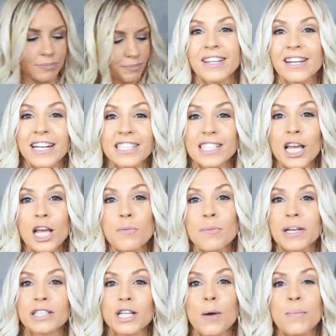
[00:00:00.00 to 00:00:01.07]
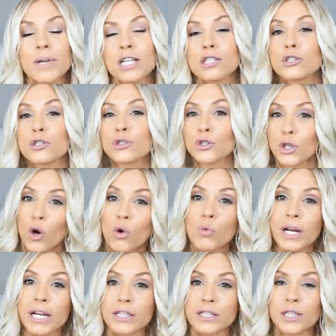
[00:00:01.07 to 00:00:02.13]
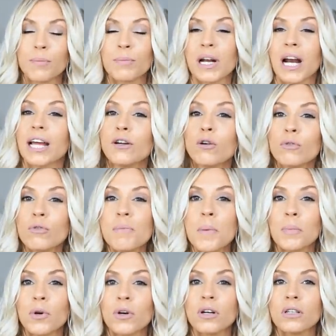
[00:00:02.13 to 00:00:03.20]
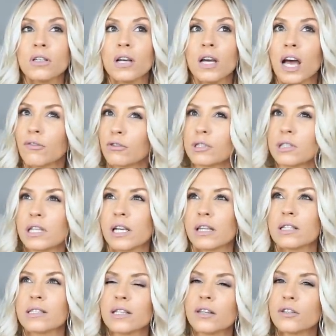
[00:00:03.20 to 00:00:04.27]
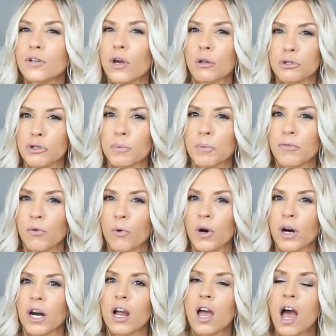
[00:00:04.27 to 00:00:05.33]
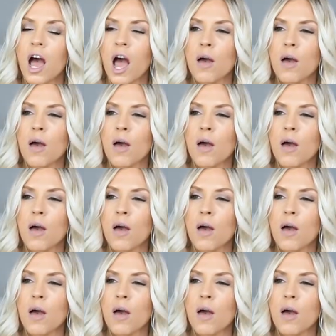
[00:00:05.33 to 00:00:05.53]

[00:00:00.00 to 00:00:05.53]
The next thing I picked up is so random, but I don't remember ever seeing this at the Dollar Tree before.